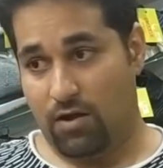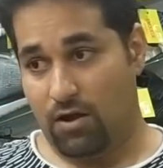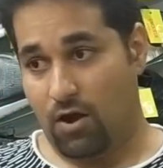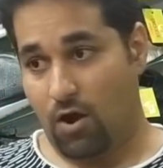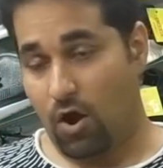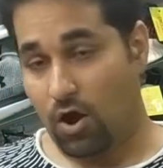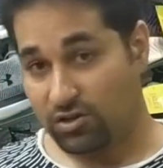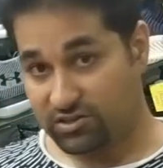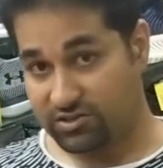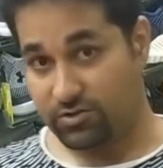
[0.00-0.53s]

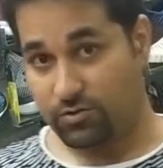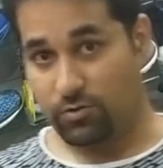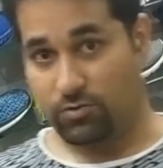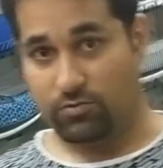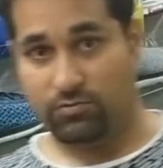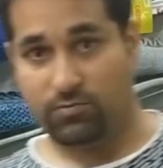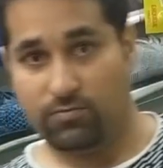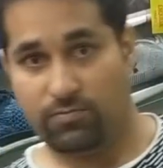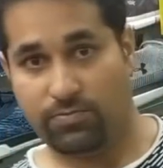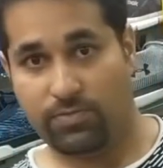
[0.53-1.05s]
also
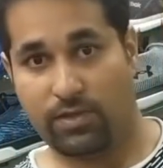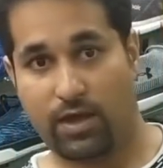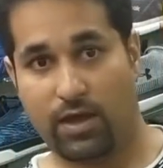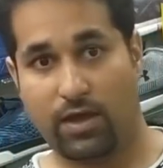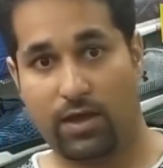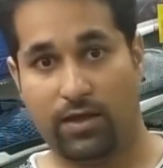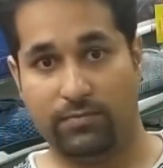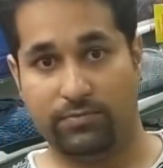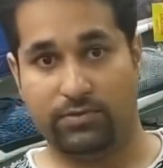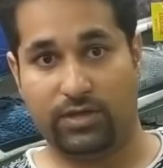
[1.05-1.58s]

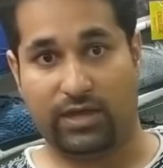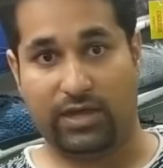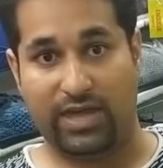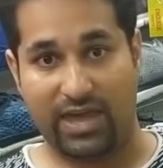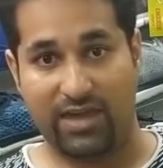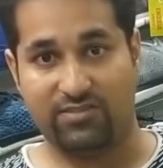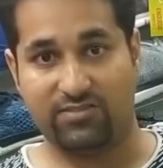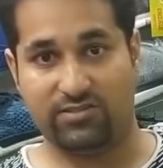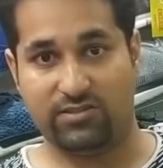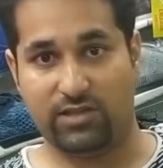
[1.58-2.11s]
the
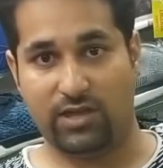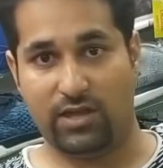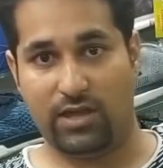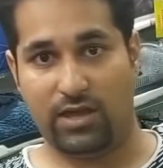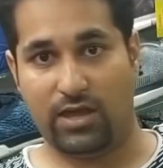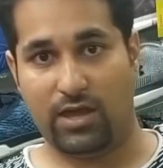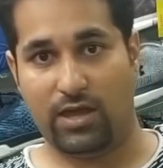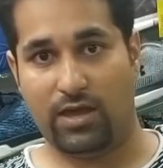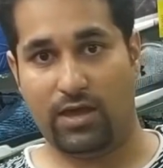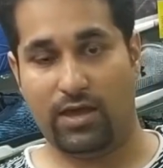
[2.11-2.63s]
case
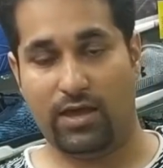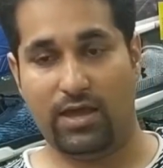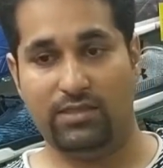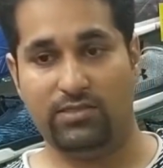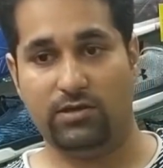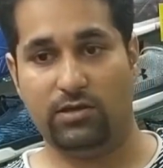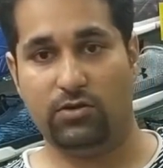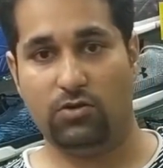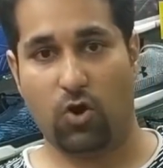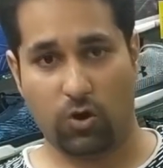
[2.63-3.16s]
in
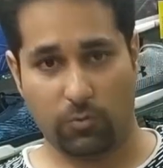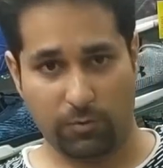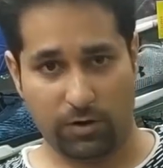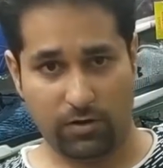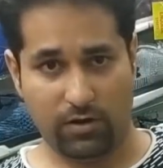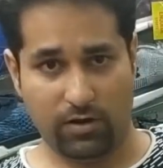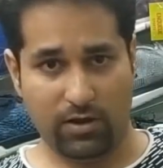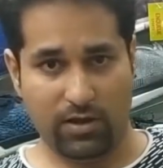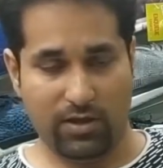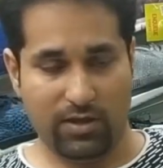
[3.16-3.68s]
the normal
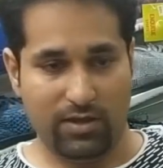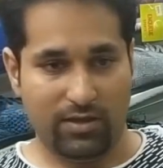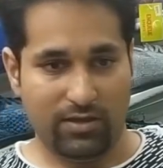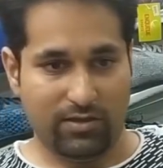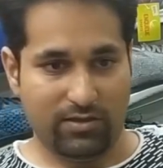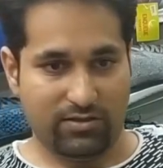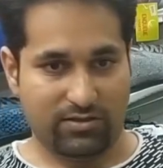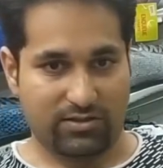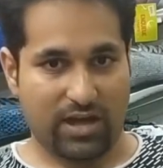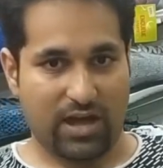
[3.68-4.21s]

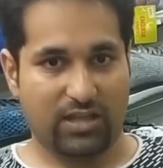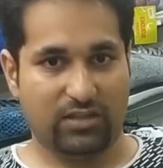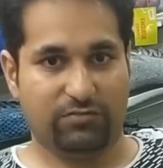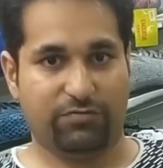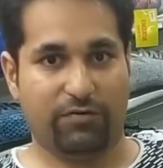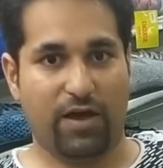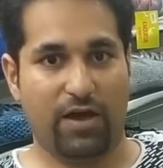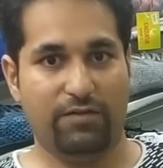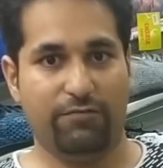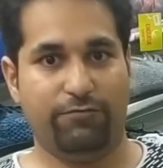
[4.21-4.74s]
size
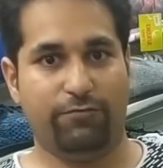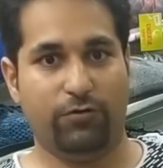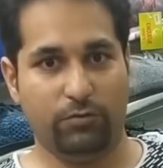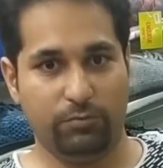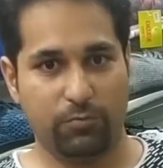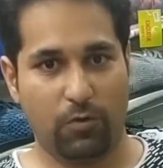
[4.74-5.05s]
5 football.